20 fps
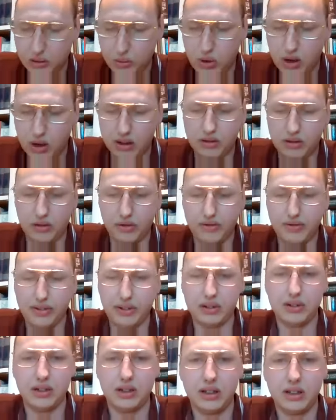one to
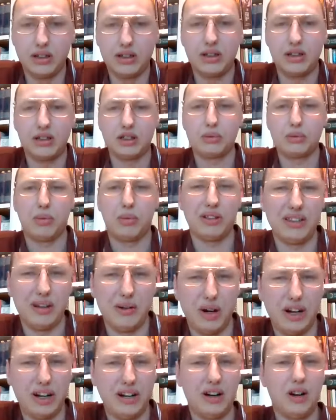fill the spot. They
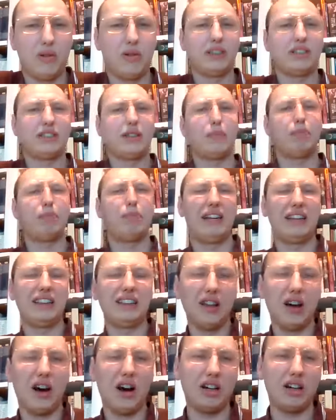were always a
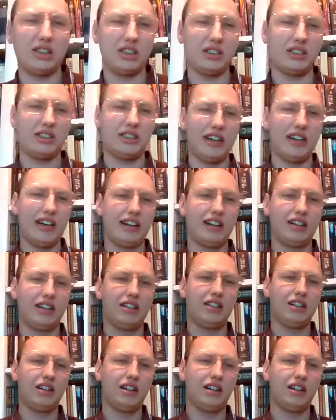bit larger than